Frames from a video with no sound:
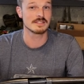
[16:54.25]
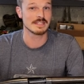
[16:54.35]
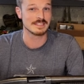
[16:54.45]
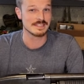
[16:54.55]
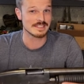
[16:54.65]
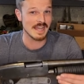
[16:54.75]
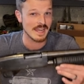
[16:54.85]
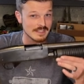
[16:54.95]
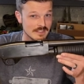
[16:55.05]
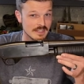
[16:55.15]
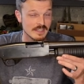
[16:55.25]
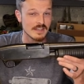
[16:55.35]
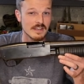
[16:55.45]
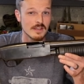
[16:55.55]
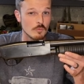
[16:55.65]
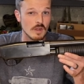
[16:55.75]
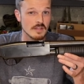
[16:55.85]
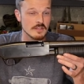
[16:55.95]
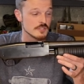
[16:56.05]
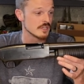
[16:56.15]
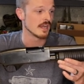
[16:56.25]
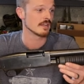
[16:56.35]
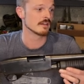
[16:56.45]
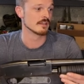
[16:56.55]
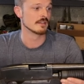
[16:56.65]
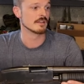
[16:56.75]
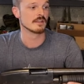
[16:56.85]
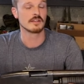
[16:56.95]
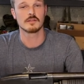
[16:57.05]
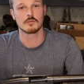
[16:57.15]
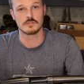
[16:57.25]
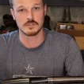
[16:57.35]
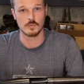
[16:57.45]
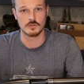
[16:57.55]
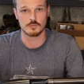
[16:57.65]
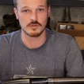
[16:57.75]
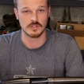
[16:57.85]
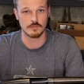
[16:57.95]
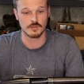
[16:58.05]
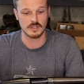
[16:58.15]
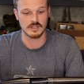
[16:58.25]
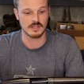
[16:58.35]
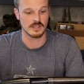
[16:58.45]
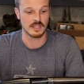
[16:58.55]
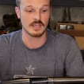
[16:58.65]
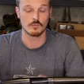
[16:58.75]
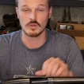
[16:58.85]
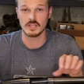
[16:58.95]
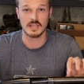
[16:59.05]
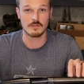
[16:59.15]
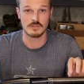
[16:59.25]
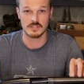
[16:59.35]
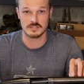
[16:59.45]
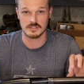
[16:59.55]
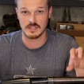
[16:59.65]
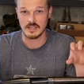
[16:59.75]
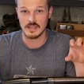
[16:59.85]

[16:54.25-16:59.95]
is exactly why this shotgun was the most prolific. Again, we gave this